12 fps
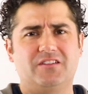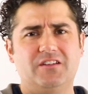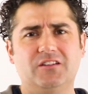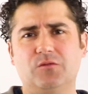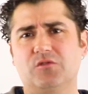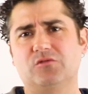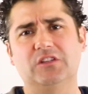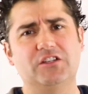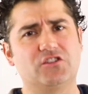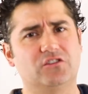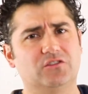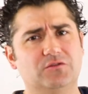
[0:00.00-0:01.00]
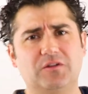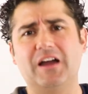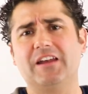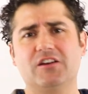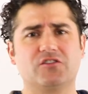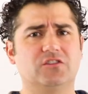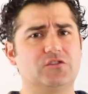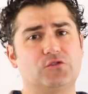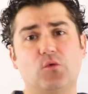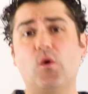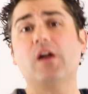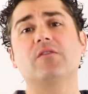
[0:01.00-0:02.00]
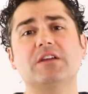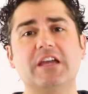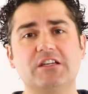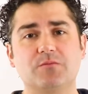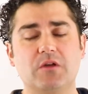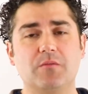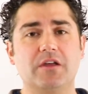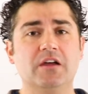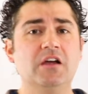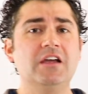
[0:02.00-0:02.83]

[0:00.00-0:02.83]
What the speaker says: dealing with a relational, financial issue, whatever the case may be.